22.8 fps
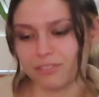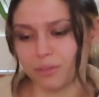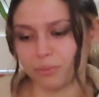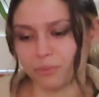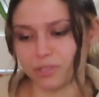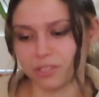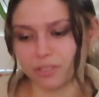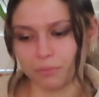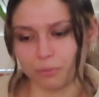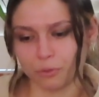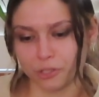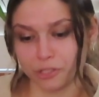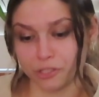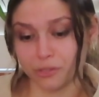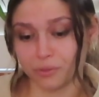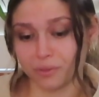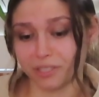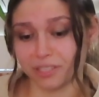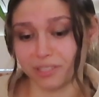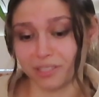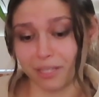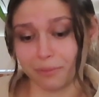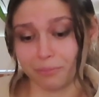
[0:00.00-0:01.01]
someone supports
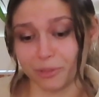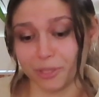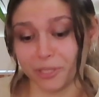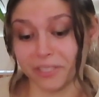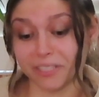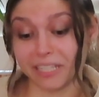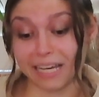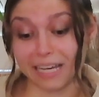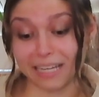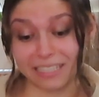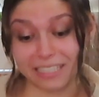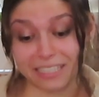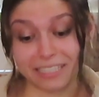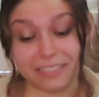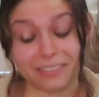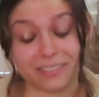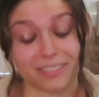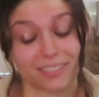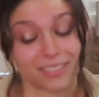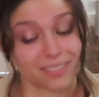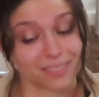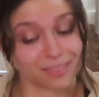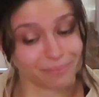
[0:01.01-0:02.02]
you on Tumblr, that
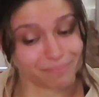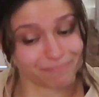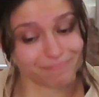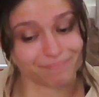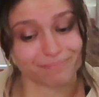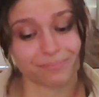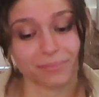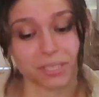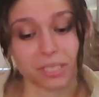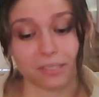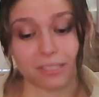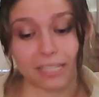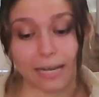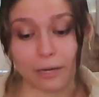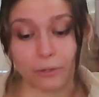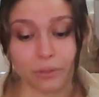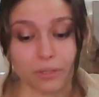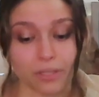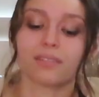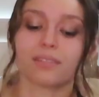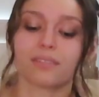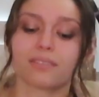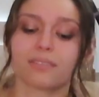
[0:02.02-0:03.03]
is
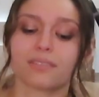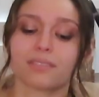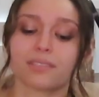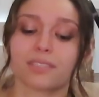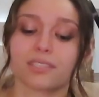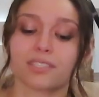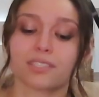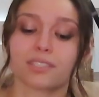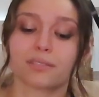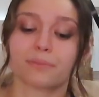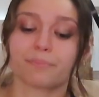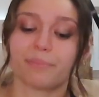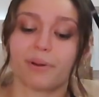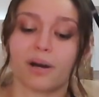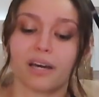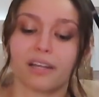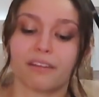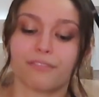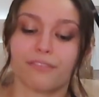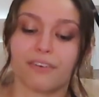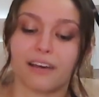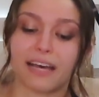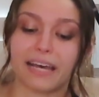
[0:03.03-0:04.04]
clout.
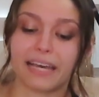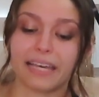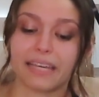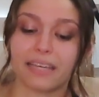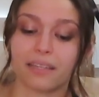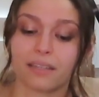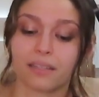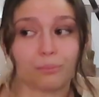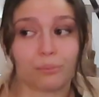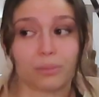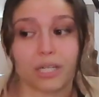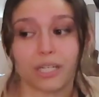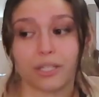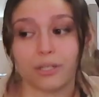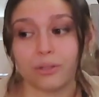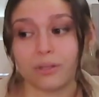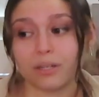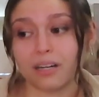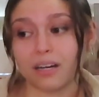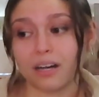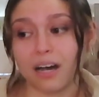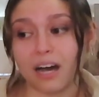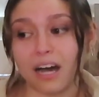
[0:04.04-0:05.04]
Spotify,
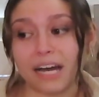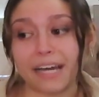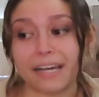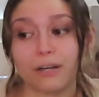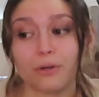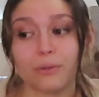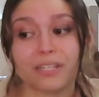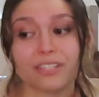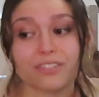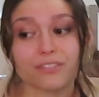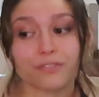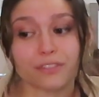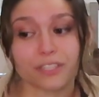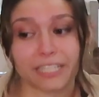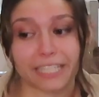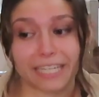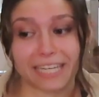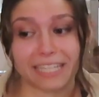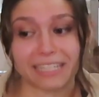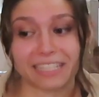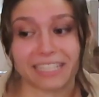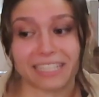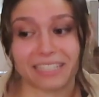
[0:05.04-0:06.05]
bro, I always
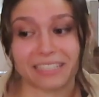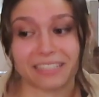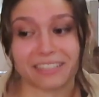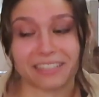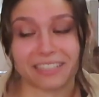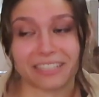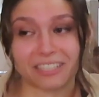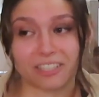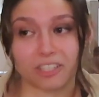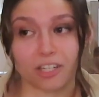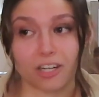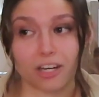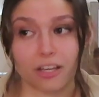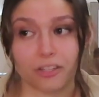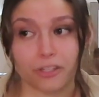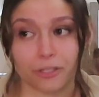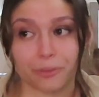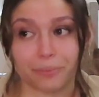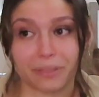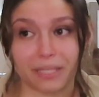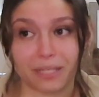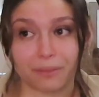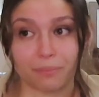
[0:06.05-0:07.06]
forget that there are
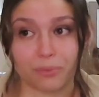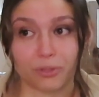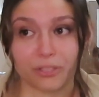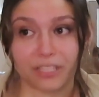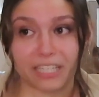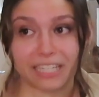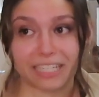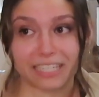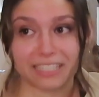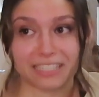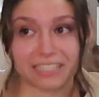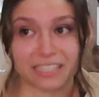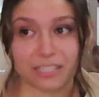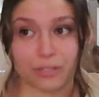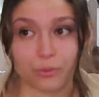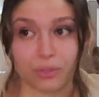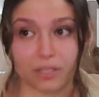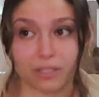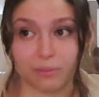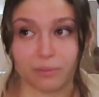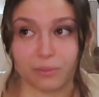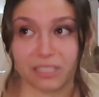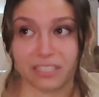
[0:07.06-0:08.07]
other people that can see
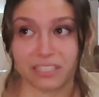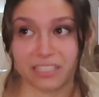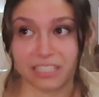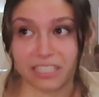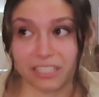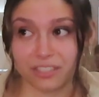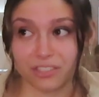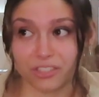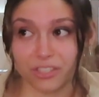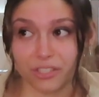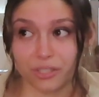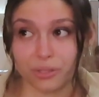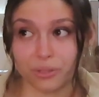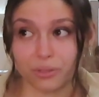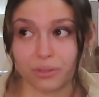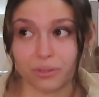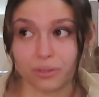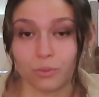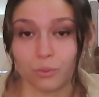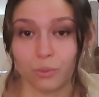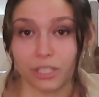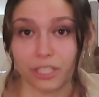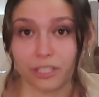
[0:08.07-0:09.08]
what I'm listening to.
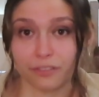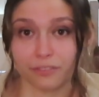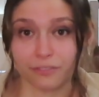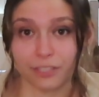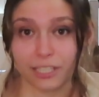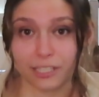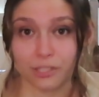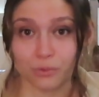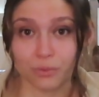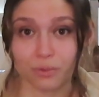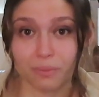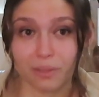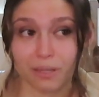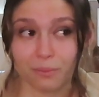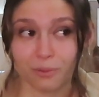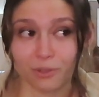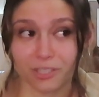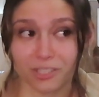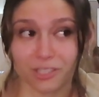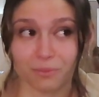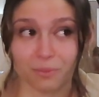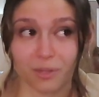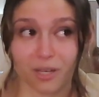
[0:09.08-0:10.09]
When you're friends with
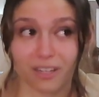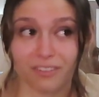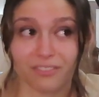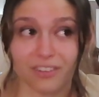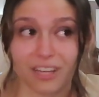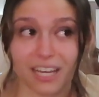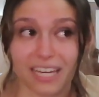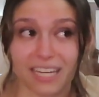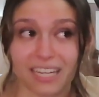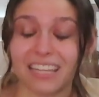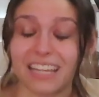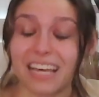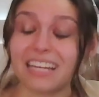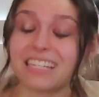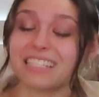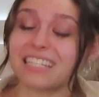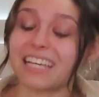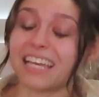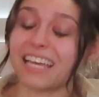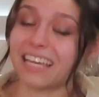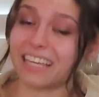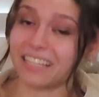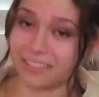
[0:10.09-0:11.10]
people on Spotify, that
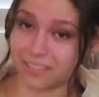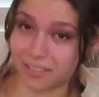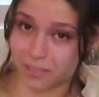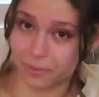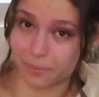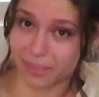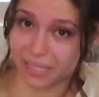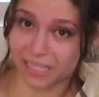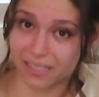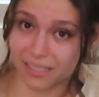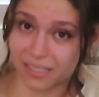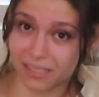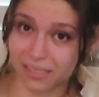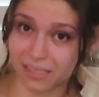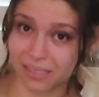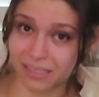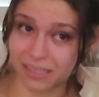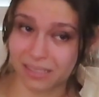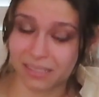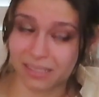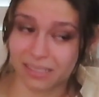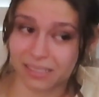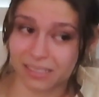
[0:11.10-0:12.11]
is intimate.
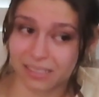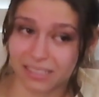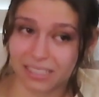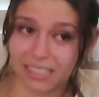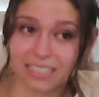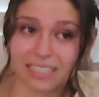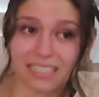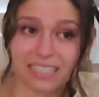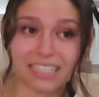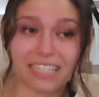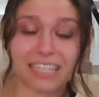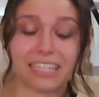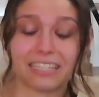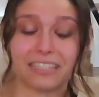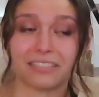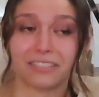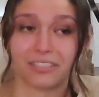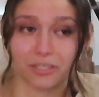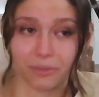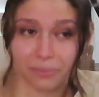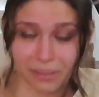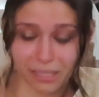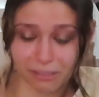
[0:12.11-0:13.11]
That is an
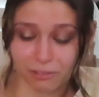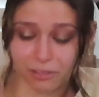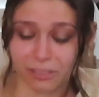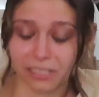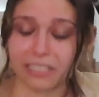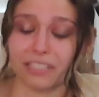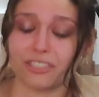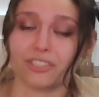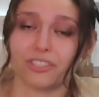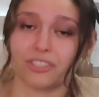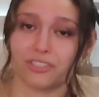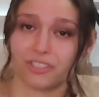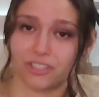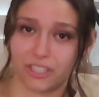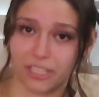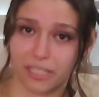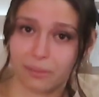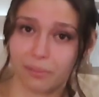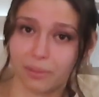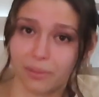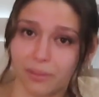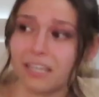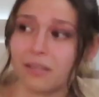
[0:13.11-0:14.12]
intimate
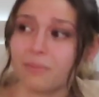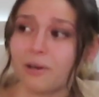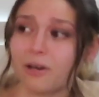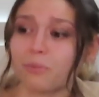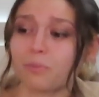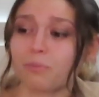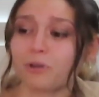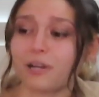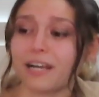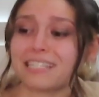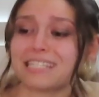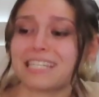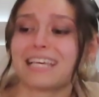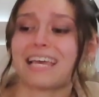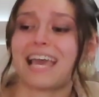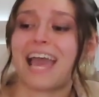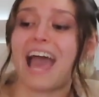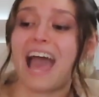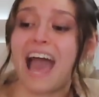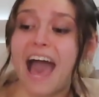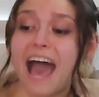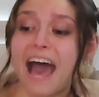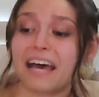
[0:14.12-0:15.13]
relationship. Think about
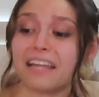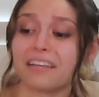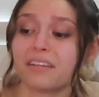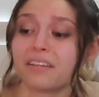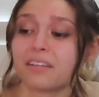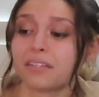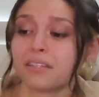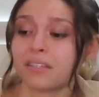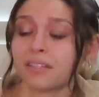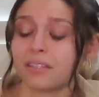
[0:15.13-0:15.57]
pressing add